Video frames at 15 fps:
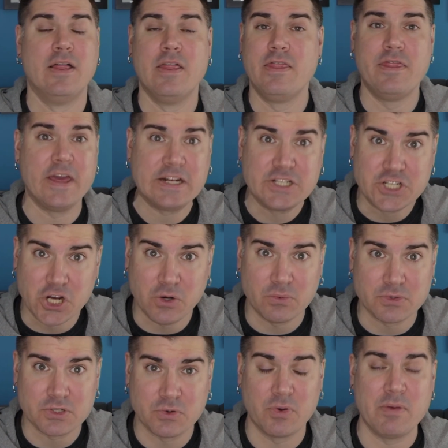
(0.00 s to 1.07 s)
They
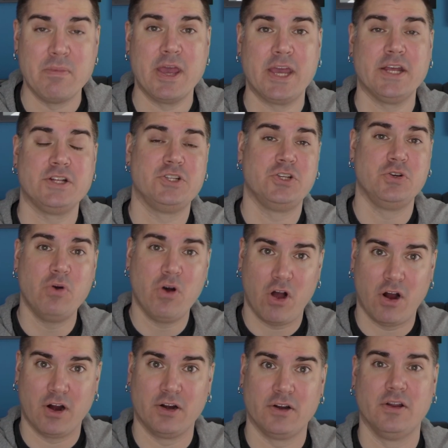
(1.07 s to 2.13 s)
don't. We make it too
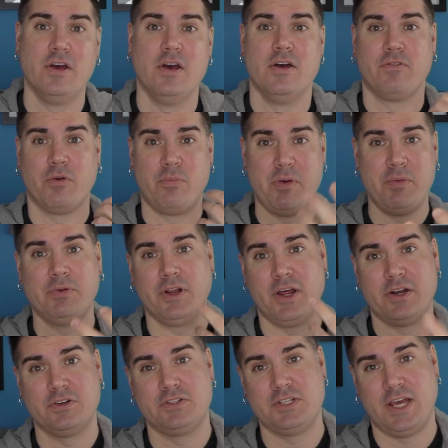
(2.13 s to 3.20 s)
hard for people to
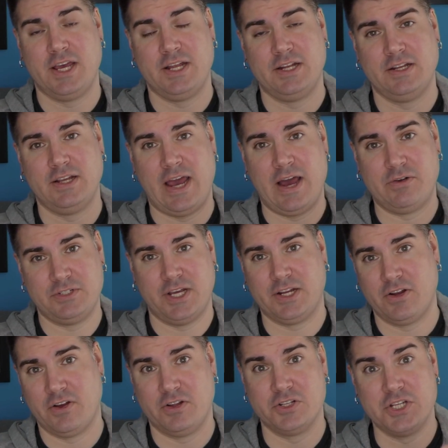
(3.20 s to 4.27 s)
understand how
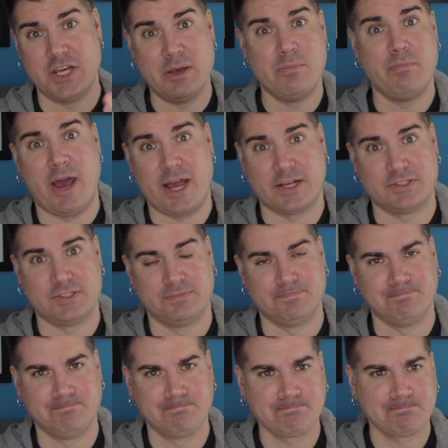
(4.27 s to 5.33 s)
technology impacts them.